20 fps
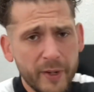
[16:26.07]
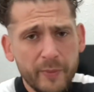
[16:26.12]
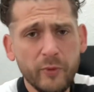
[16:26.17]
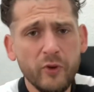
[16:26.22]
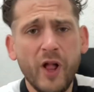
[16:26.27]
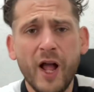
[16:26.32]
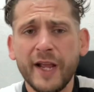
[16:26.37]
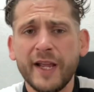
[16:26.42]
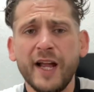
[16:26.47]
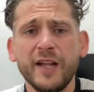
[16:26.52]

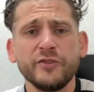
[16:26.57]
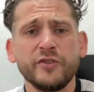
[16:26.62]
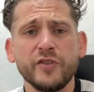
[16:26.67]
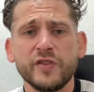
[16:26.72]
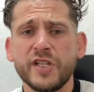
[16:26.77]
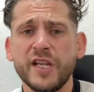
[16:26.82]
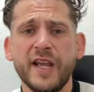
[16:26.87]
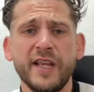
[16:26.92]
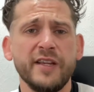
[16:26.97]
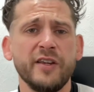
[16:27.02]
like Andrew
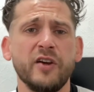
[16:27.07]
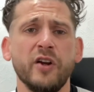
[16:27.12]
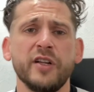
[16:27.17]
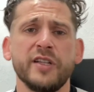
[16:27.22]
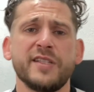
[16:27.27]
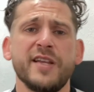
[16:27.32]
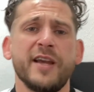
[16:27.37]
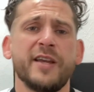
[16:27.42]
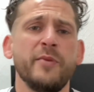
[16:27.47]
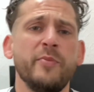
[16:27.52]
Tate, you've got to
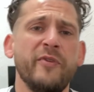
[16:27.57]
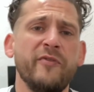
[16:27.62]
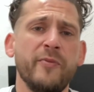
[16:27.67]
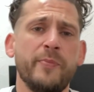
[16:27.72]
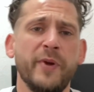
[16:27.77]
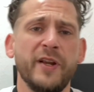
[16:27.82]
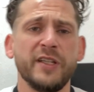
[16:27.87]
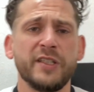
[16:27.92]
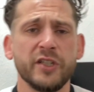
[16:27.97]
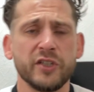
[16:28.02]
take him with a
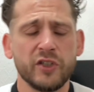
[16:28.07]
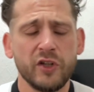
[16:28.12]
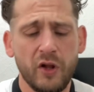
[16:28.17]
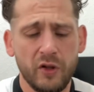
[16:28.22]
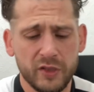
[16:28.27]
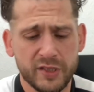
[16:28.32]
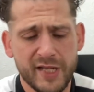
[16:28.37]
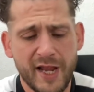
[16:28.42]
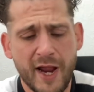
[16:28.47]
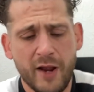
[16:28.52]
pinch of
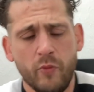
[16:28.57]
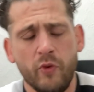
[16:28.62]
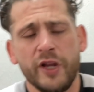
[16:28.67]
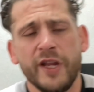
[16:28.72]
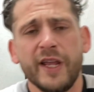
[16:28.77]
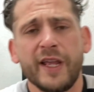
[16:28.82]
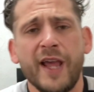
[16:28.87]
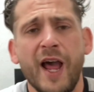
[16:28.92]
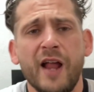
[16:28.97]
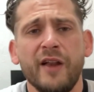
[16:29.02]
salt. Take what
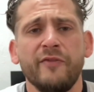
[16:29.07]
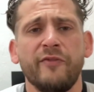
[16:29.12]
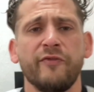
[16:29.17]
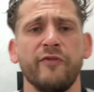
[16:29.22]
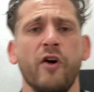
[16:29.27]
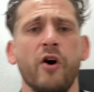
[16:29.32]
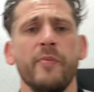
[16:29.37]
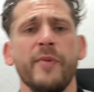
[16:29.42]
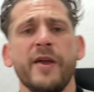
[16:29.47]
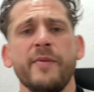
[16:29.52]
you can
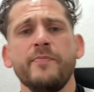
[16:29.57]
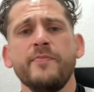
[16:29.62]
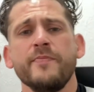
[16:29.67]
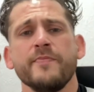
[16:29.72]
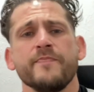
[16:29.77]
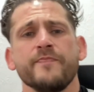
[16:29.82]
from him.